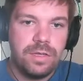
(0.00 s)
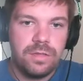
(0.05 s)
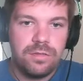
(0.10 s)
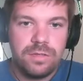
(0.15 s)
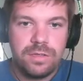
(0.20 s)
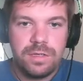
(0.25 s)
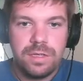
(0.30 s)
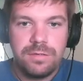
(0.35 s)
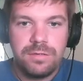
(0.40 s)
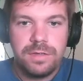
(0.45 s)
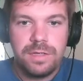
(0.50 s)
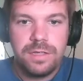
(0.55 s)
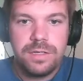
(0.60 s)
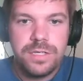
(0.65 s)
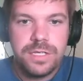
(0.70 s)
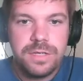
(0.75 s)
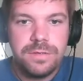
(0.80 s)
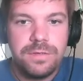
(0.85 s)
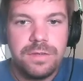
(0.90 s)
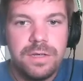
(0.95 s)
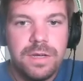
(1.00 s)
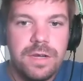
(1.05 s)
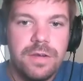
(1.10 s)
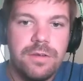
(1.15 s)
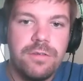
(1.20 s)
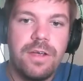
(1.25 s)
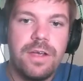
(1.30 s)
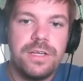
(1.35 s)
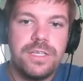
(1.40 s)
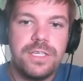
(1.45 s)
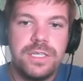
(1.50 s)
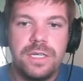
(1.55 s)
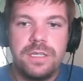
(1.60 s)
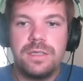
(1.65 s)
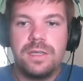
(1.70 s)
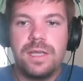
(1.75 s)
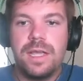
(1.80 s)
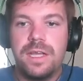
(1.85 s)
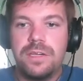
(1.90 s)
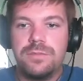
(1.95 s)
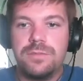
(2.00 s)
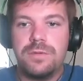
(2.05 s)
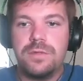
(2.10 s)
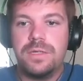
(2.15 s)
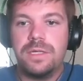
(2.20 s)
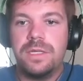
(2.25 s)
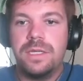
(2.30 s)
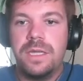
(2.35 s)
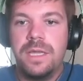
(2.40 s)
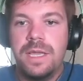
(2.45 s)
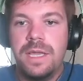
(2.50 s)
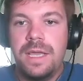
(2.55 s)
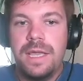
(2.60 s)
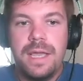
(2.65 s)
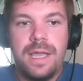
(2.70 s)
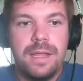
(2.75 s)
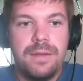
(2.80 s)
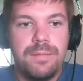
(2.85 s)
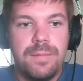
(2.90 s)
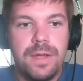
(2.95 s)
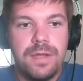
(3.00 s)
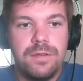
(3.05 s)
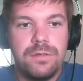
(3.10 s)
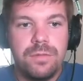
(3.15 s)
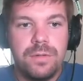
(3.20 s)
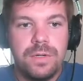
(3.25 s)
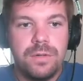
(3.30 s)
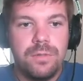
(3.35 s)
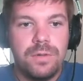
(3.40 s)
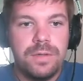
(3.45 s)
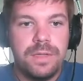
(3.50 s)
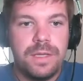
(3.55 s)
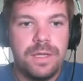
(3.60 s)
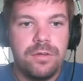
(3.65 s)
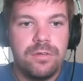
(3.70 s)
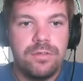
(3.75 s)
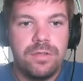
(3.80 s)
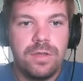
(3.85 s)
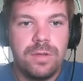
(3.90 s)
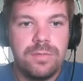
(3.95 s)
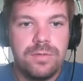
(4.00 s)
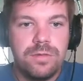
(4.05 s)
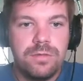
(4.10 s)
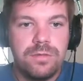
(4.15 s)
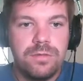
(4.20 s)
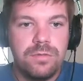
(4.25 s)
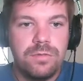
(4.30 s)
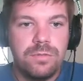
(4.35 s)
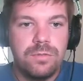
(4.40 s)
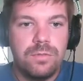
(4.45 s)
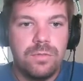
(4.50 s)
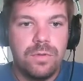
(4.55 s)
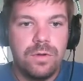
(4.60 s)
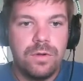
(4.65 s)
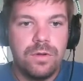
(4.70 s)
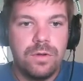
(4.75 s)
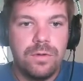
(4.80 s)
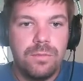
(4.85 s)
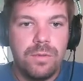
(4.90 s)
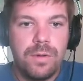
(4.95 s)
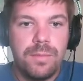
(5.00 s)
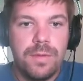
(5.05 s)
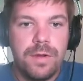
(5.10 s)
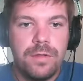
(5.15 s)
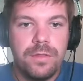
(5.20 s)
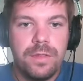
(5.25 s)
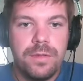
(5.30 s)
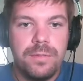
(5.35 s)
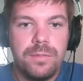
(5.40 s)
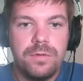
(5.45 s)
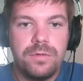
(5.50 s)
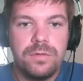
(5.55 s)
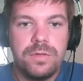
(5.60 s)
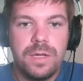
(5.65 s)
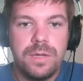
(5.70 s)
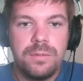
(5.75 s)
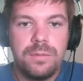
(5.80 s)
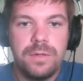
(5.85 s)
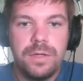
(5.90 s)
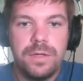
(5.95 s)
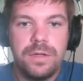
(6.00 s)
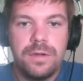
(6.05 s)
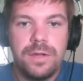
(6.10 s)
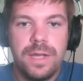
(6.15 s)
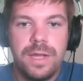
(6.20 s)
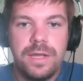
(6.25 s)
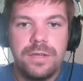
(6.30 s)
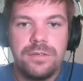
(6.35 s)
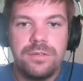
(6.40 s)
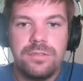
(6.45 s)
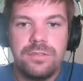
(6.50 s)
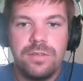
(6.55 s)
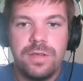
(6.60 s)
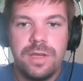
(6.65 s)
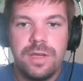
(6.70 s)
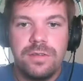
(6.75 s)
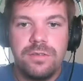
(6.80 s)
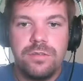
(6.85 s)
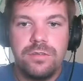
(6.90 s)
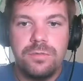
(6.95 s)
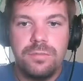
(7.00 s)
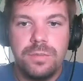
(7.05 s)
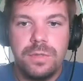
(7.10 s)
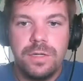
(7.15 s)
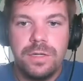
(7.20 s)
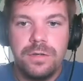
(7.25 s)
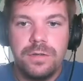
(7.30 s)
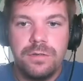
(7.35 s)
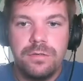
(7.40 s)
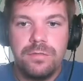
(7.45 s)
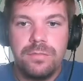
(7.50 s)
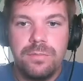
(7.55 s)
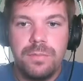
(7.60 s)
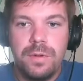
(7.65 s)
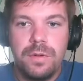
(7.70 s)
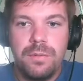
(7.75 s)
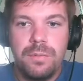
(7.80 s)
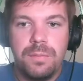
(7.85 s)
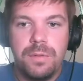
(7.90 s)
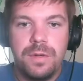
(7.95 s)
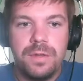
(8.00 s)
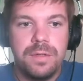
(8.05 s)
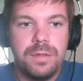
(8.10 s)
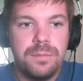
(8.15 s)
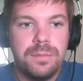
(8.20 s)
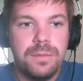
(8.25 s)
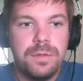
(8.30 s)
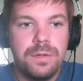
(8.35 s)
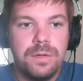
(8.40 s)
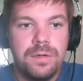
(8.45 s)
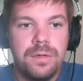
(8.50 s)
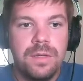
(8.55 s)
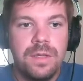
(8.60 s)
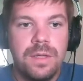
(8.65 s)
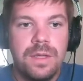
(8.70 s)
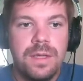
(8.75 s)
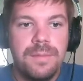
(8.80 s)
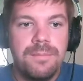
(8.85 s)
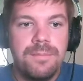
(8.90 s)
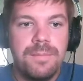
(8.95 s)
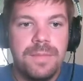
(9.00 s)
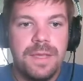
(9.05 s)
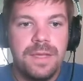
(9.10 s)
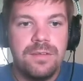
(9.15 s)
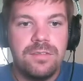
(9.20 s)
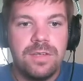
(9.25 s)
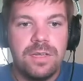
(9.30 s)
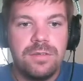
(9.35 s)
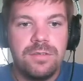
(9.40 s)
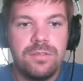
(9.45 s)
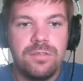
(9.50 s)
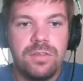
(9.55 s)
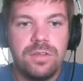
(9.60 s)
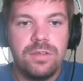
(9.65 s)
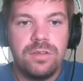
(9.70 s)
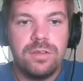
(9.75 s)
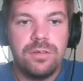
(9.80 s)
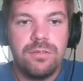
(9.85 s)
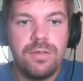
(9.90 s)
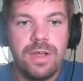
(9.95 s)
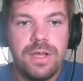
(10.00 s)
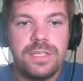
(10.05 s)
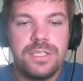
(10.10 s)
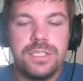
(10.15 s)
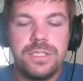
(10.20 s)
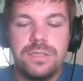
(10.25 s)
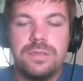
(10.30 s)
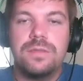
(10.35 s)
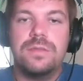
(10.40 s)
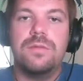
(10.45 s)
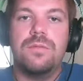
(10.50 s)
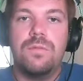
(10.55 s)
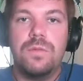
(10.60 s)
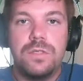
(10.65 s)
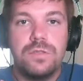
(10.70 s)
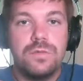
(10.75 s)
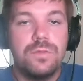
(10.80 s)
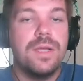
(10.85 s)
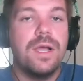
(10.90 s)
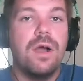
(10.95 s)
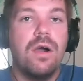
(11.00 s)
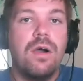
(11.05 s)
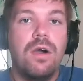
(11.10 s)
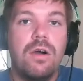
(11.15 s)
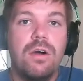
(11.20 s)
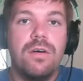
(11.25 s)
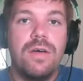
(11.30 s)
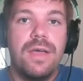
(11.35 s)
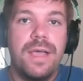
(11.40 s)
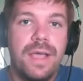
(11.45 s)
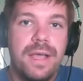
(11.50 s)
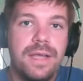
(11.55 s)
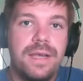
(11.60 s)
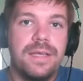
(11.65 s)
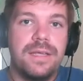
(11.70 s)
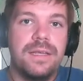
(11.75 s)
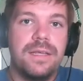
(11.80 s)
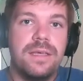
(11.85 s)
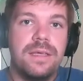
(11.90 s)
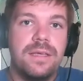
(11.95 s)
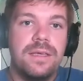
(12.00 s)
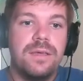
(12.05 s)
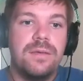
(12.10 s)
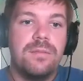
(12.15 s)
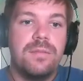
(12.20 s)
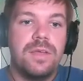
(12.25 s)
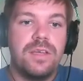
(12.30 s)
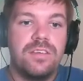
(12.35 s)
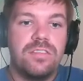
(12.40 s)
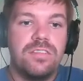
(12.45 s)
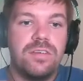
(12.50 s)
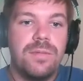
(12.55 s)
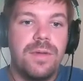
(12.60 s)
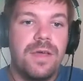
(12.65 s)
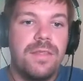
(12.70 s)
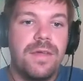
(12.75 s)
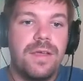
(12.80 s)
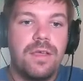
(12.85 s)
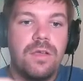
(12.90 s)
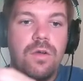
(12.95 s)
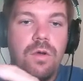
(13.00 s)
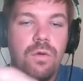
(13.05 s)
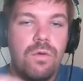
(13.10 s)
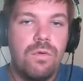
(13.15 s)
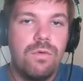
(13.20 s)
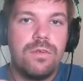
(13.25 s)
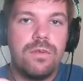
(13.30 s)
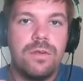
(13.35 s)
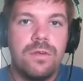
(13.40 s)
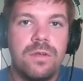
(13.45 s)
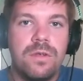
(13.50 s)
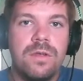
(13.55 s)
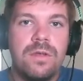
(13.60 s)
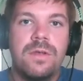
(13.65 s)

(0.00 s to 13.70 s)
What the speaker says: a significant shift in interaction at the catch point. In Madden 21, the interceptions were primarily multiplayer catches that had two players both playing the ball inside of a single interaction, which we all hated because somehow that corner